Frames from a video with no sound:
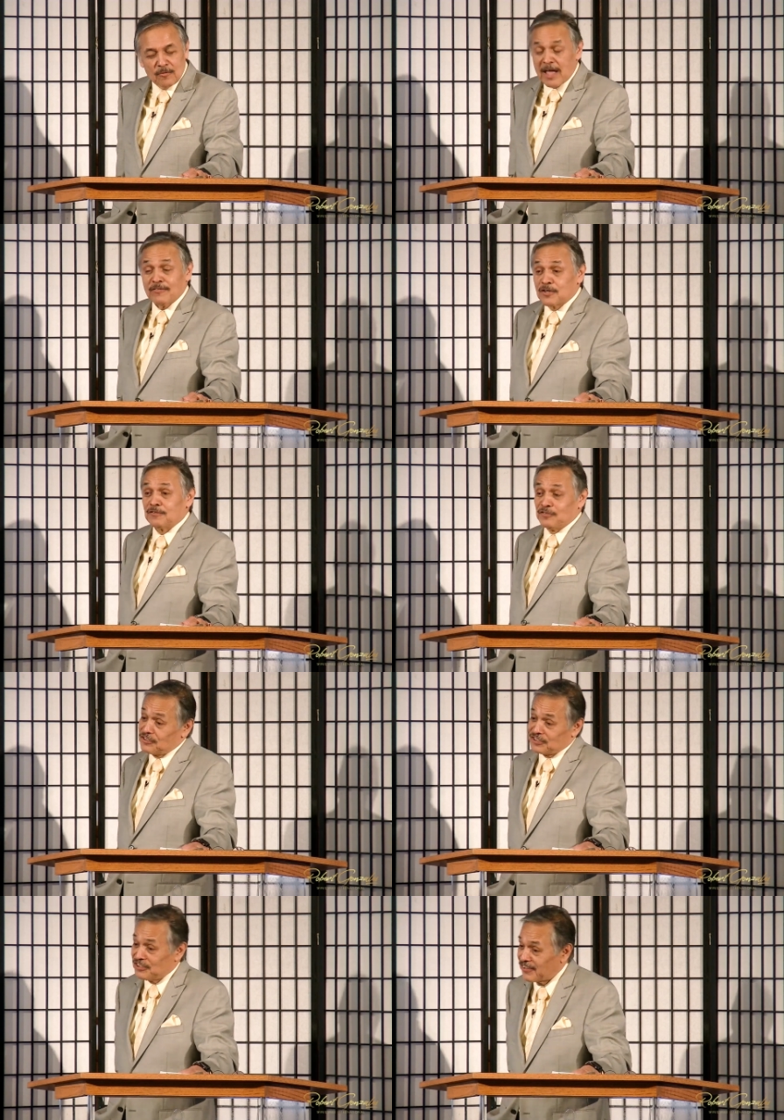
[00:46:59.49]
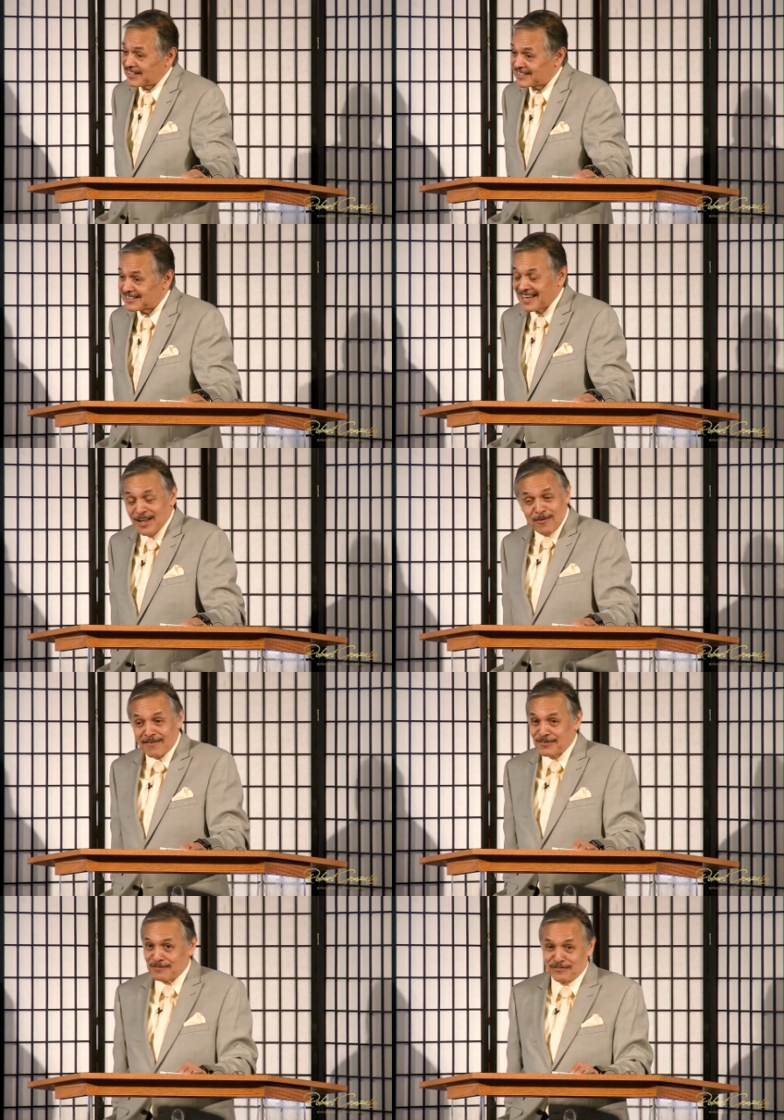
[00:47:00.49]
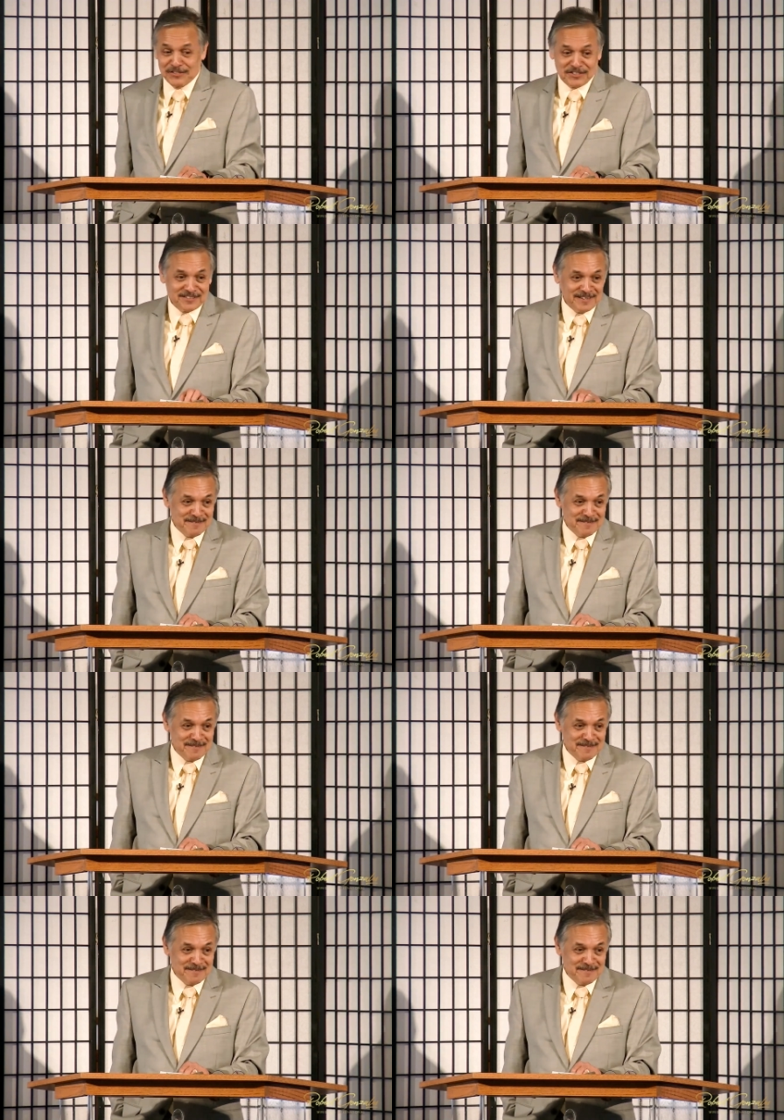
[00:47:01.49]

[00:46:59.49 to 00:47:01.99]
We have a good future. You know that, church? We have a good future.